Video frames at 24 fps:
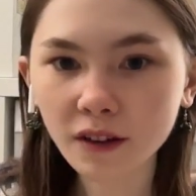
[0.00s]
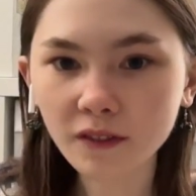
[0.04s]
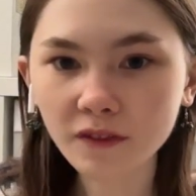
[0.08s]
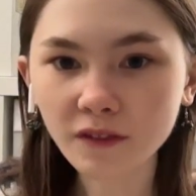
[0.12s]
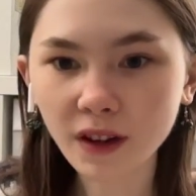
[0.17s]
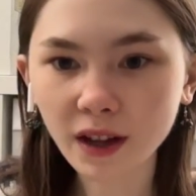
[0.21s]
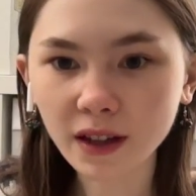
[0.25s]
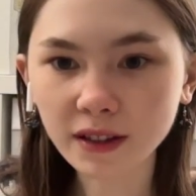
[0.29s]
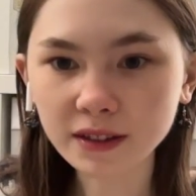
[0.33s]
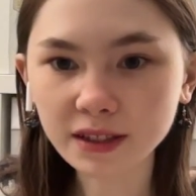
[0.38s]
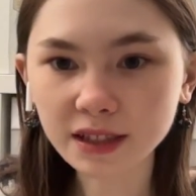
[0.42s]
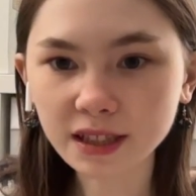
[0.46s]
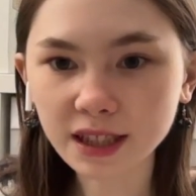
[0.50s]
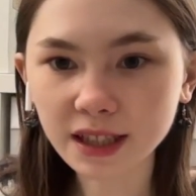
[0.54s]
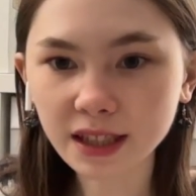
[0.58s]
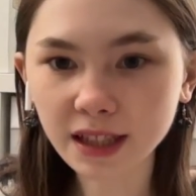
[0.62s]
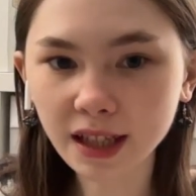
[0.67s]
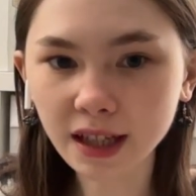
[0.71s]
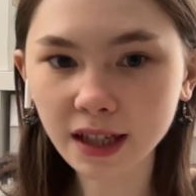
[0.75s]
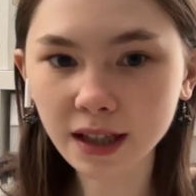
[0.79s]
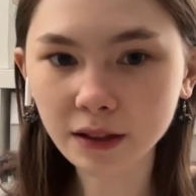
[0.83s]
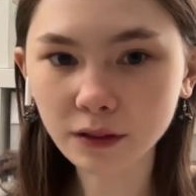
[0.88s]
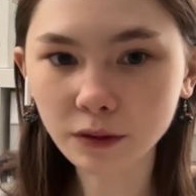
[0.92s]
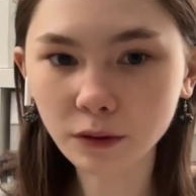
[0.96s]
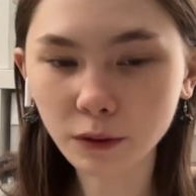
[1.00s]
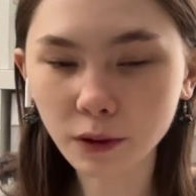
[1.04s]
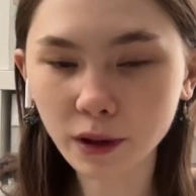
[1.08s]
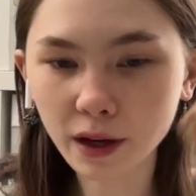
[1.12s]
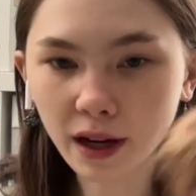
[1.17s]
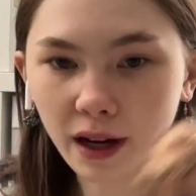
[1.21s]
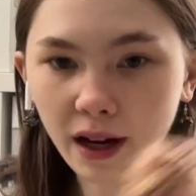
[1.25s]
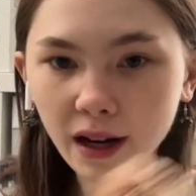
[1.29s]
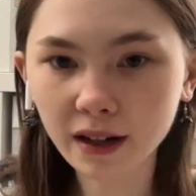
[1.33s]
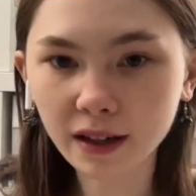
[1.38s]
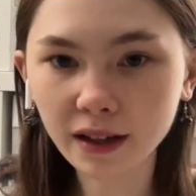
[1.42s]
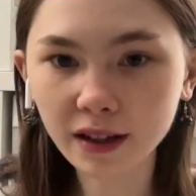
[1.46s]
Valentina and
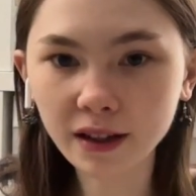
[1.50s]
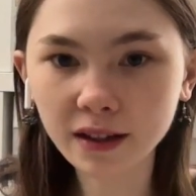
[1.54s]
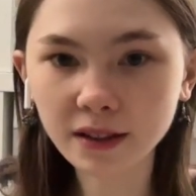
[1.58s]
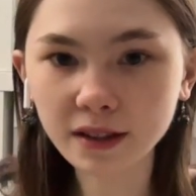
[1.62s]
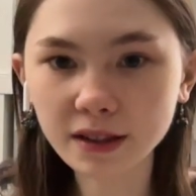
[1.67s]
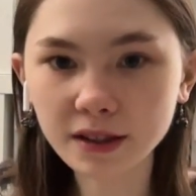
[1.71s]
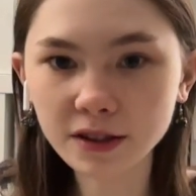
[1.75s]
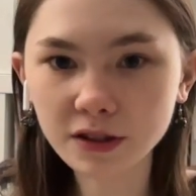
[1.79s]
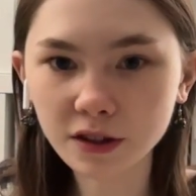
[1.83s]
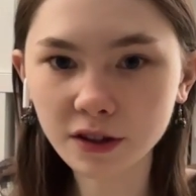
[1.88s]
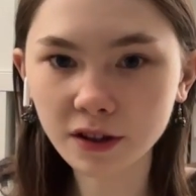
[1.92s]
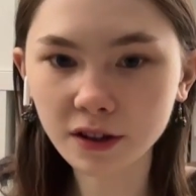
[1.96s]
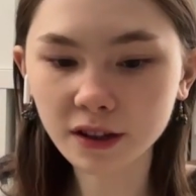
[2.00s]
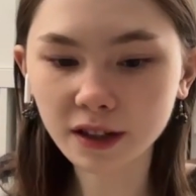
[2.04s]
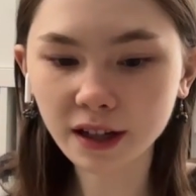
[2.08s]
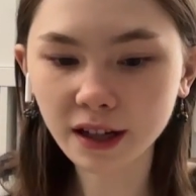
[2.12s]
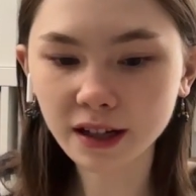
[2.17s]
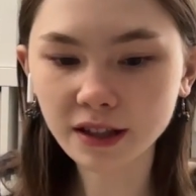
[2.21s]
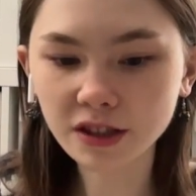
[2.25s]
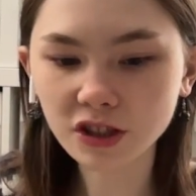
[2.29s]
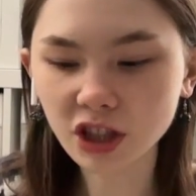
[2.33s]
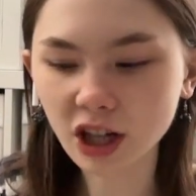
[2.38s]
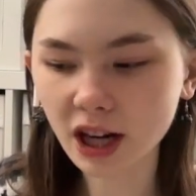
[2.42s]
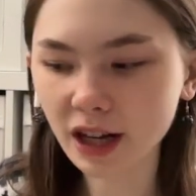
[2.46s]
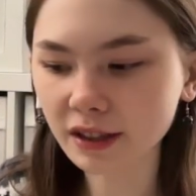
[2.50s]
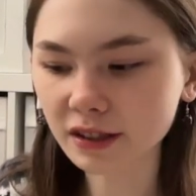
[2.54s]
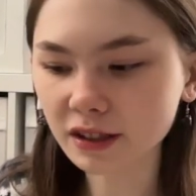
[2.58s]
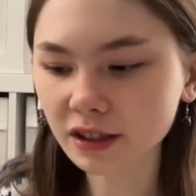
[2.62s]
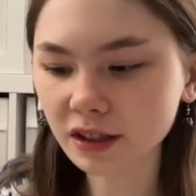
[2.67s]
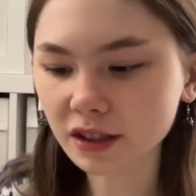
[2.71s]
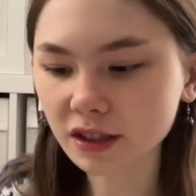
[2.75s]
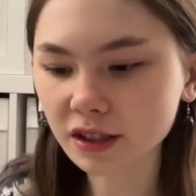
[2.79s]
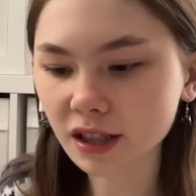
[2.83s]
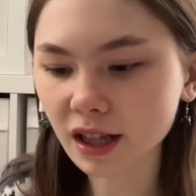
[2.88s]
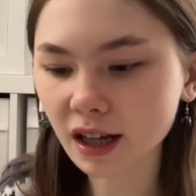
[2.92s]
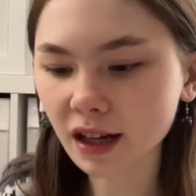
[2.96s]
Oriana. These are, again,
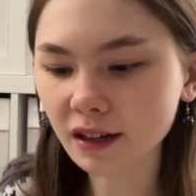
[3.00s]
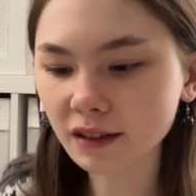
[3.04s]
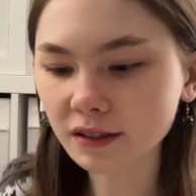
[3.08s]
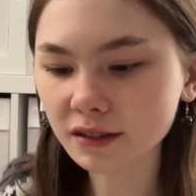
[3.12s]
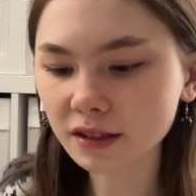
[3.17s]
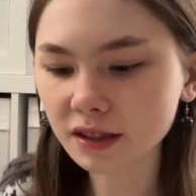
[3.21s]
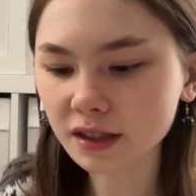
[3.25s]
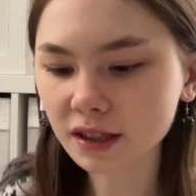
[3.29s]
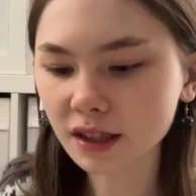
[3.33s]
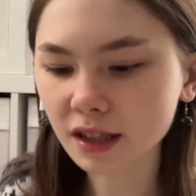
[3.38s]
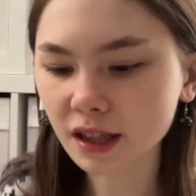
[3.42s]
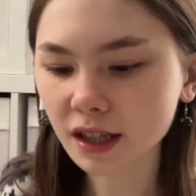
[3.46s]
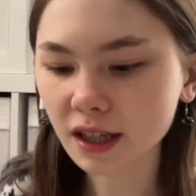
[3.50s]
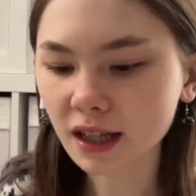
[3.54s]
childhood dolls.